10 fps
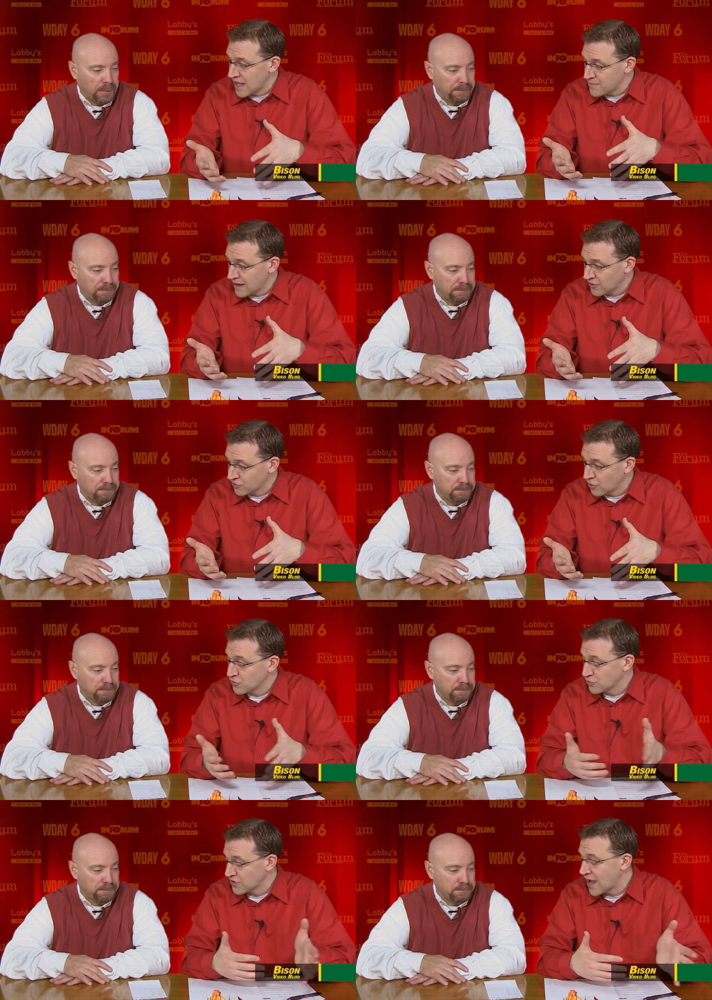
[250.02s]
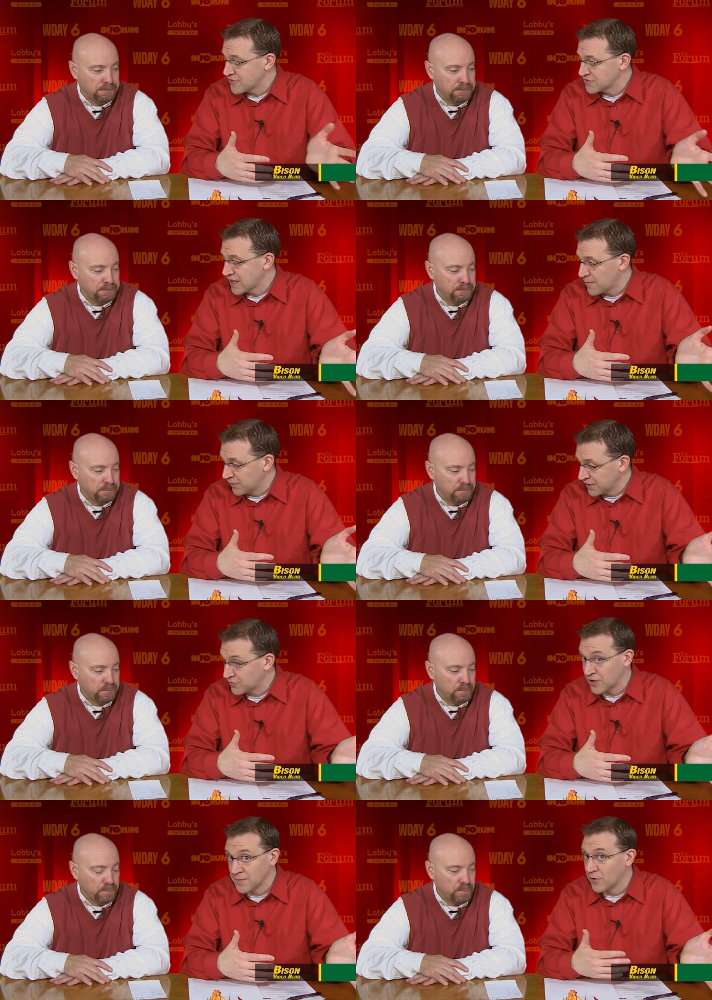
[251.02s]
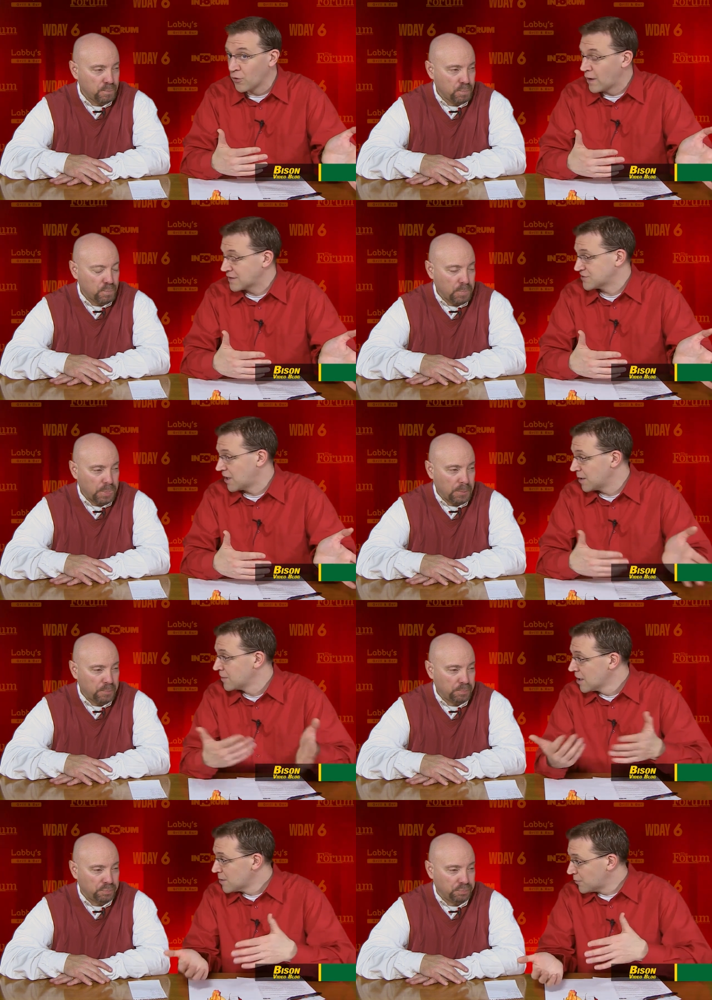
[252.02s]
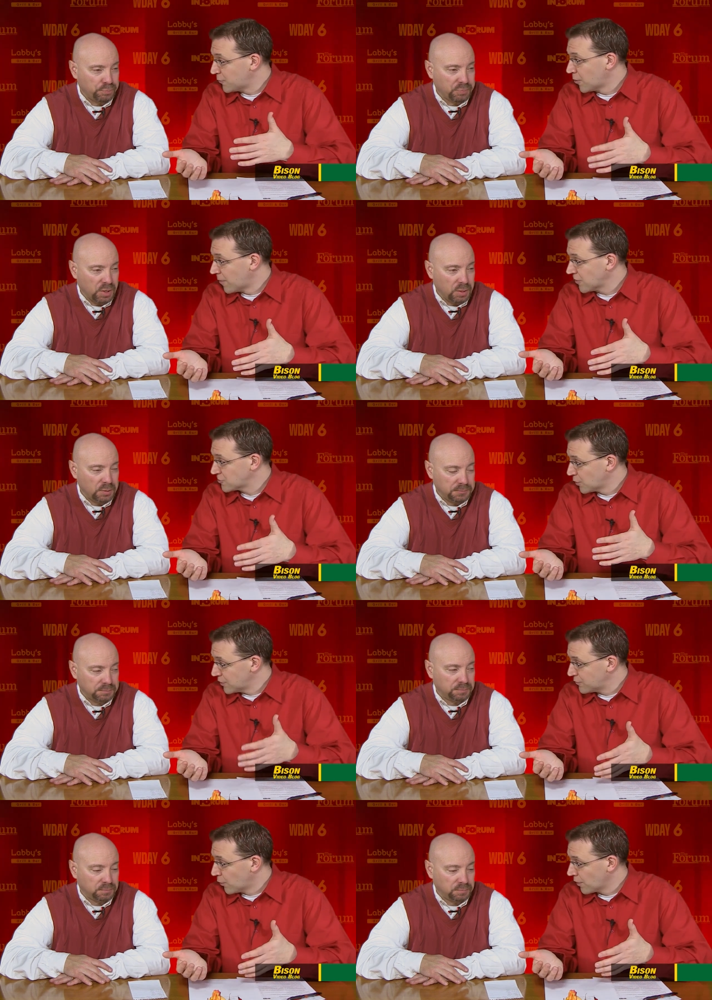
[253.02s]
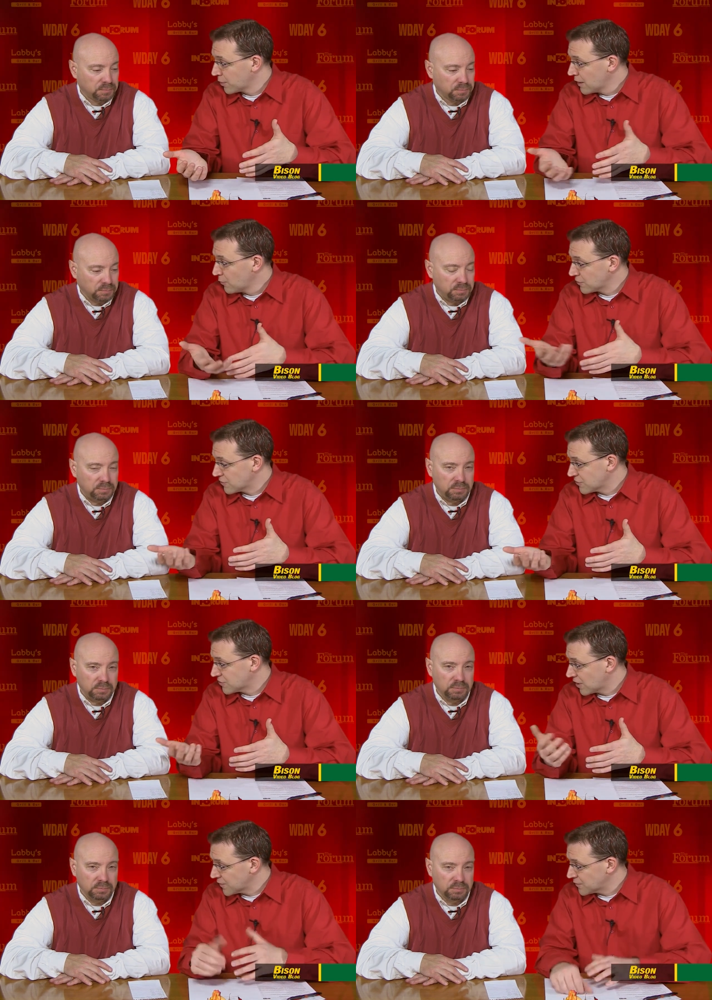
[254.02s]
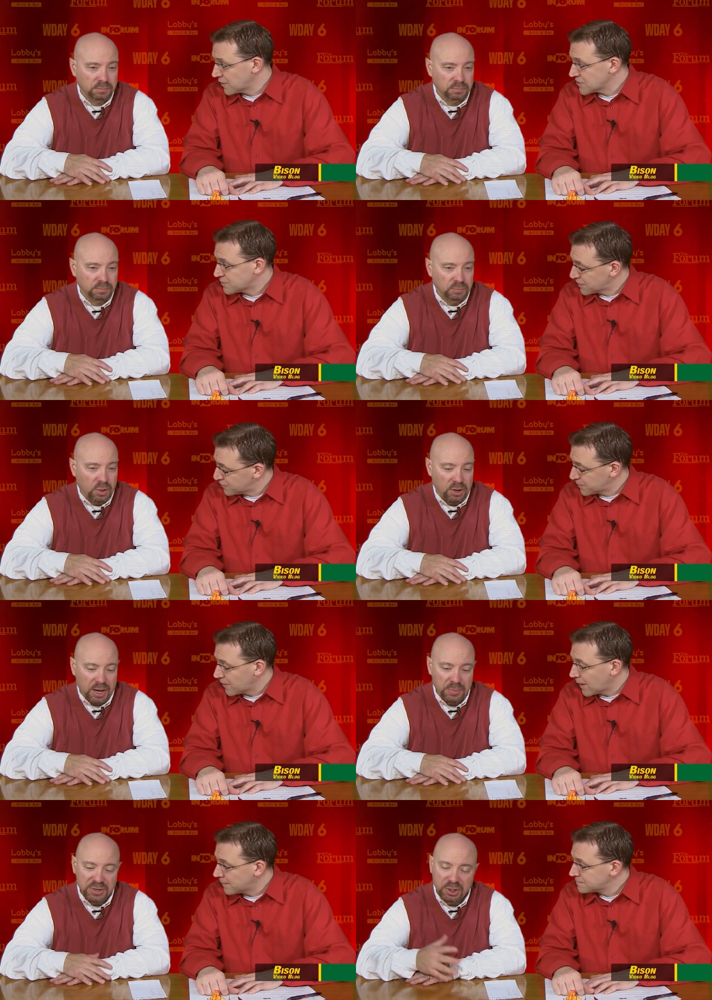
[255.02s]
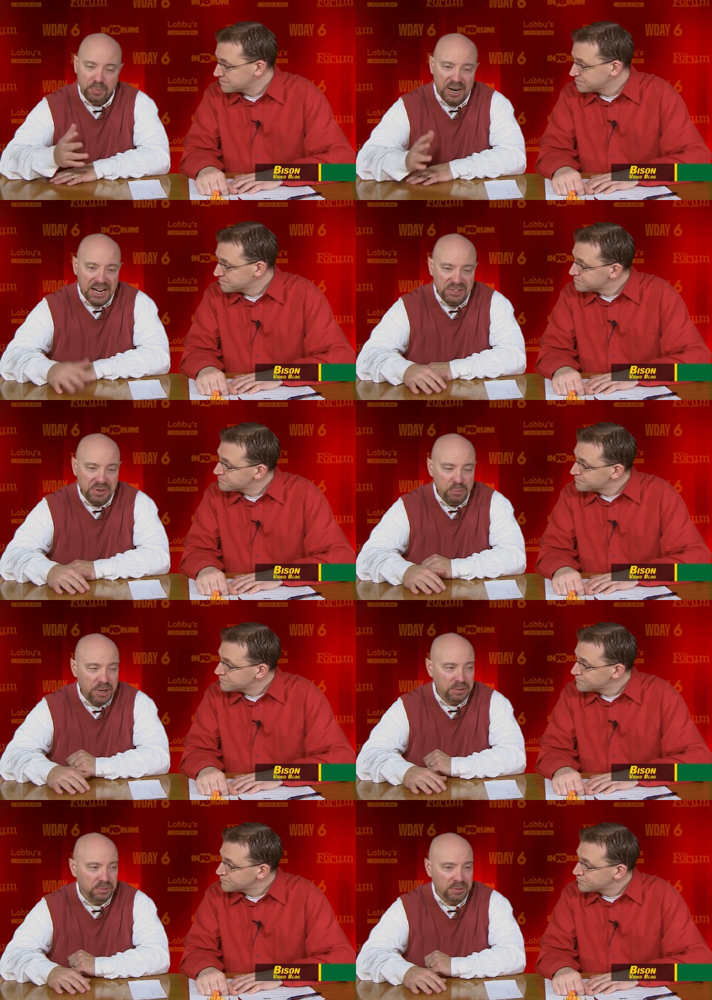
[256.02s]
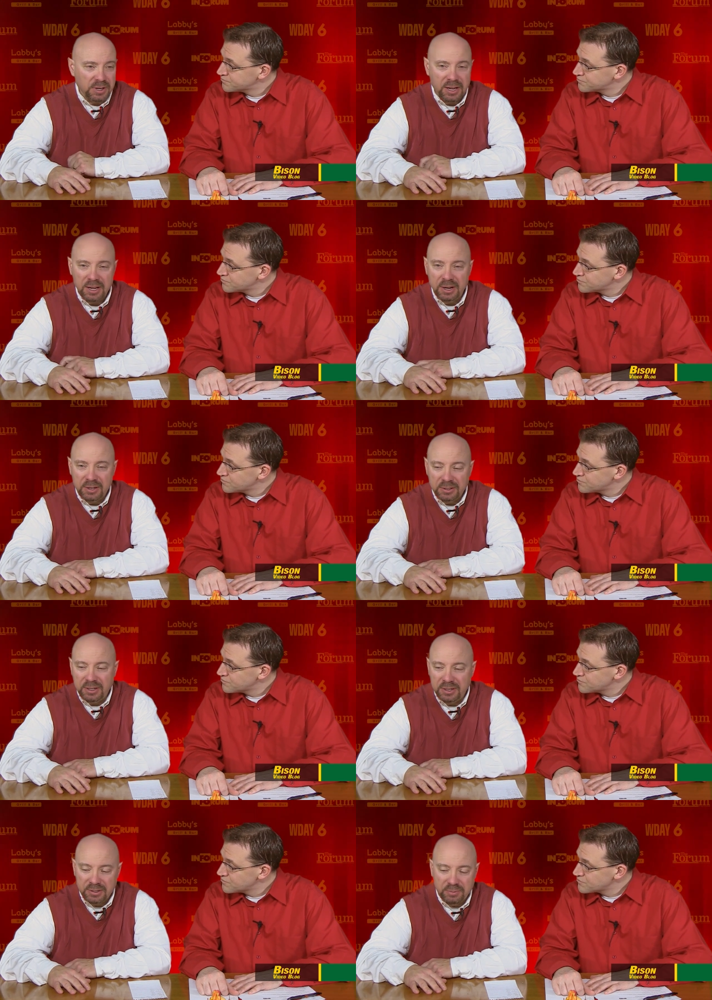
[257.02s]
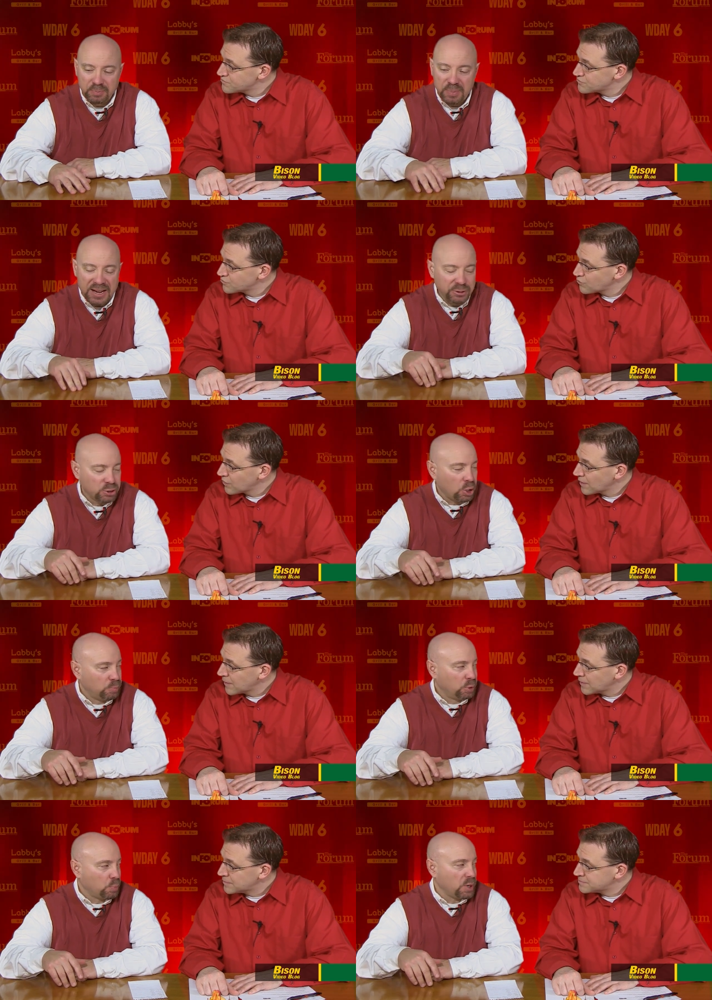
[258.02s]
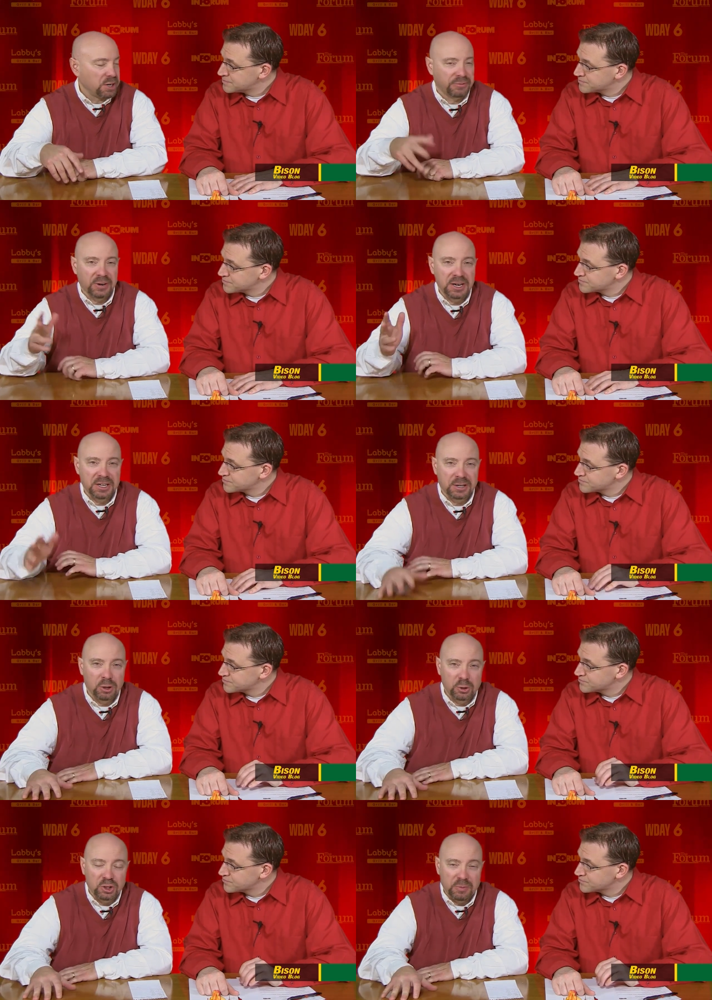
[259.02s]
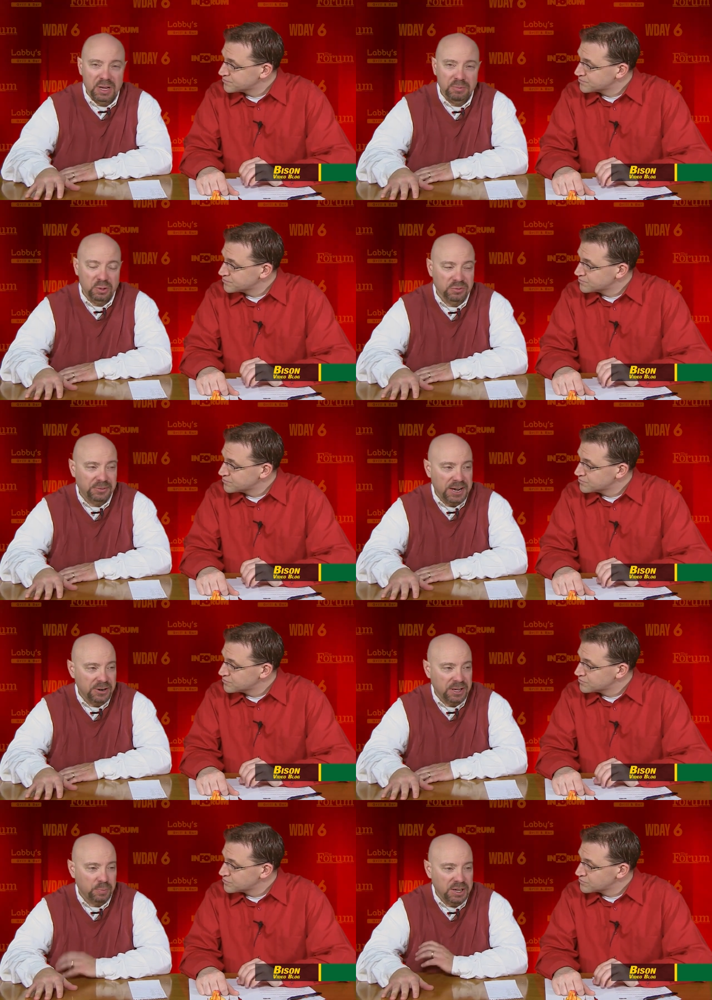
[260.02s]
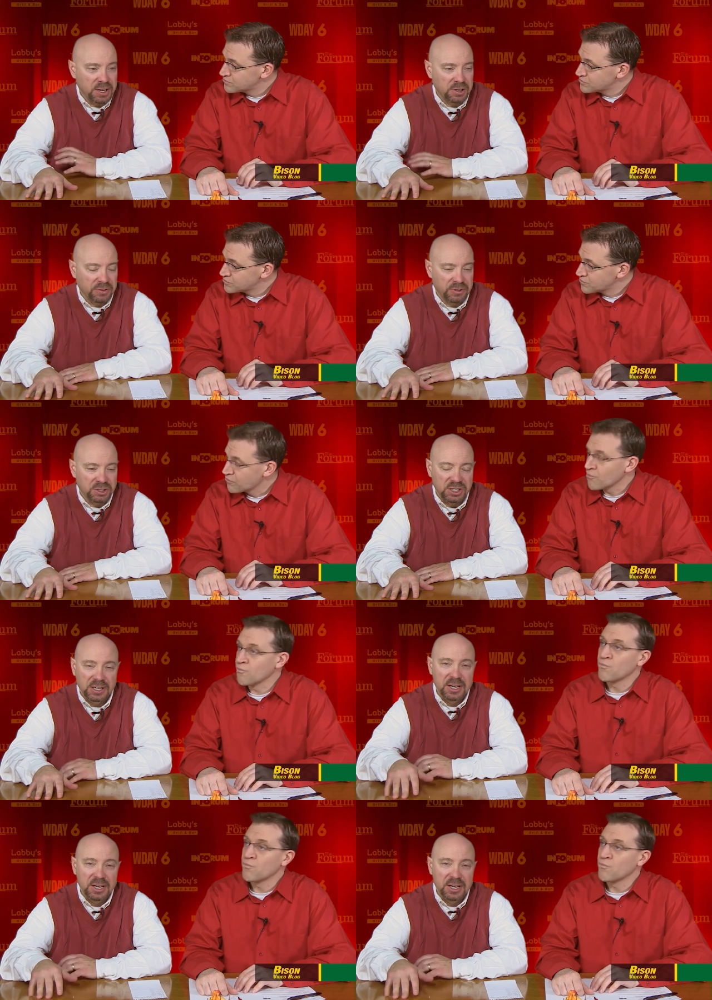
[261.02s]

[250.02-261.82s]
Speaker 1: linebackers coach, which obviously I believe Craig Bohl wants done before March 24th, which is the start of uh, spring football.
Speaker 2: I'd be surprised if he went uh, uh, back to his old blueprint of finding a coach that maybe was fired at a big university.